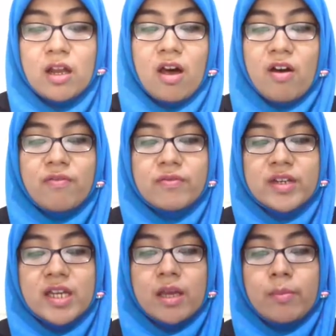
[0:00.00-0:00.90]
of
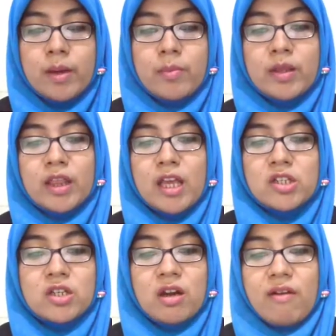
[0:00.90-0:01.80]
the
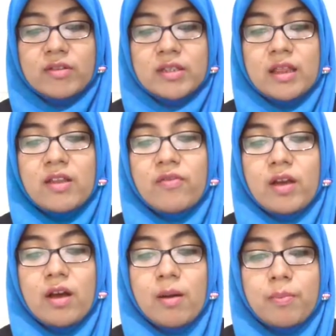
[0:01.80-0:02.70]
implementation of
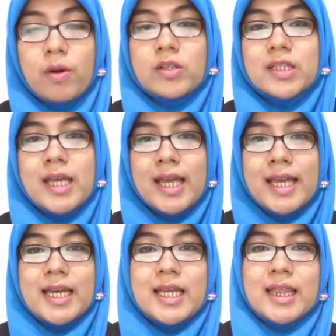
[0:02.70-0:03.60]
scientific approach
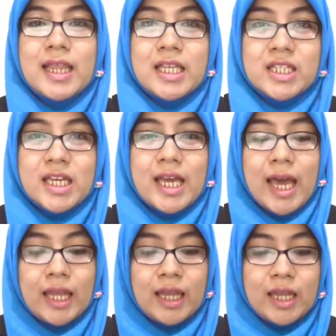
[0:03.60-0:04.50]
in the teaching
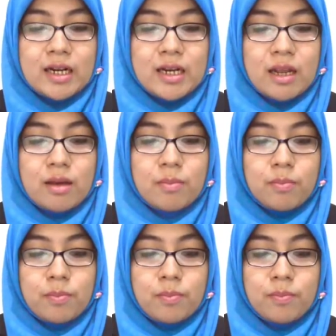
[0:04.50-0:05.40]
and learning
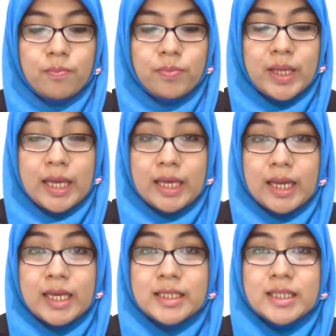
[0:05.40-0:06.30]

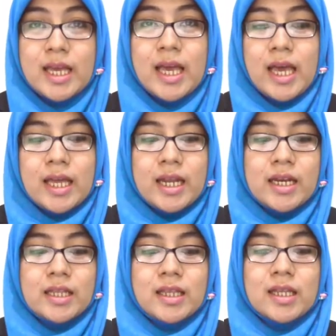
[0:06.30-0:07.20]
English. And
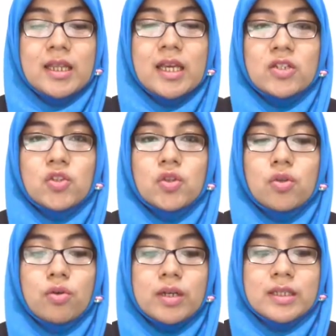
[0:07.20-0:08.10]
then the third is
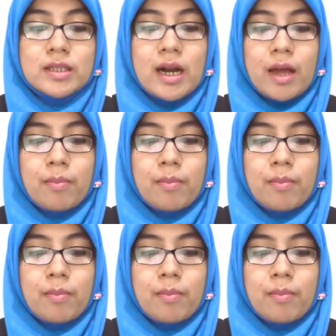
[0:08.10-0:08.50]
to describe